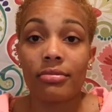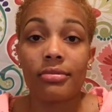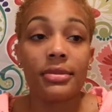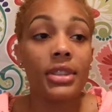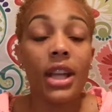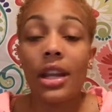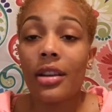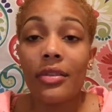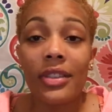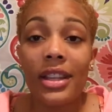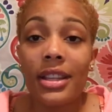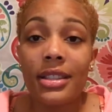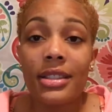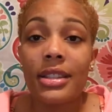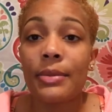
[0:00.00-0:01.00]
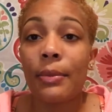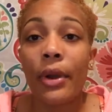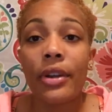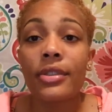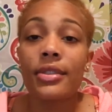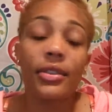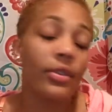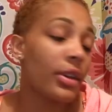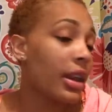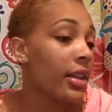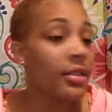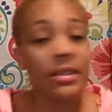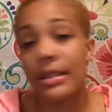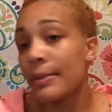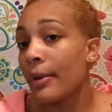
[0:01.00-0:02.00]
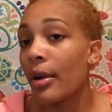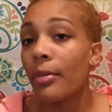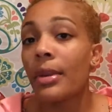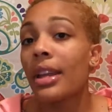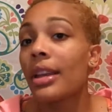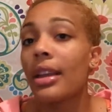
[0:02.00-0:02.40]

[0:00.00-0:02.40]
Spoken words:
None of this is personal. None of this is permanent.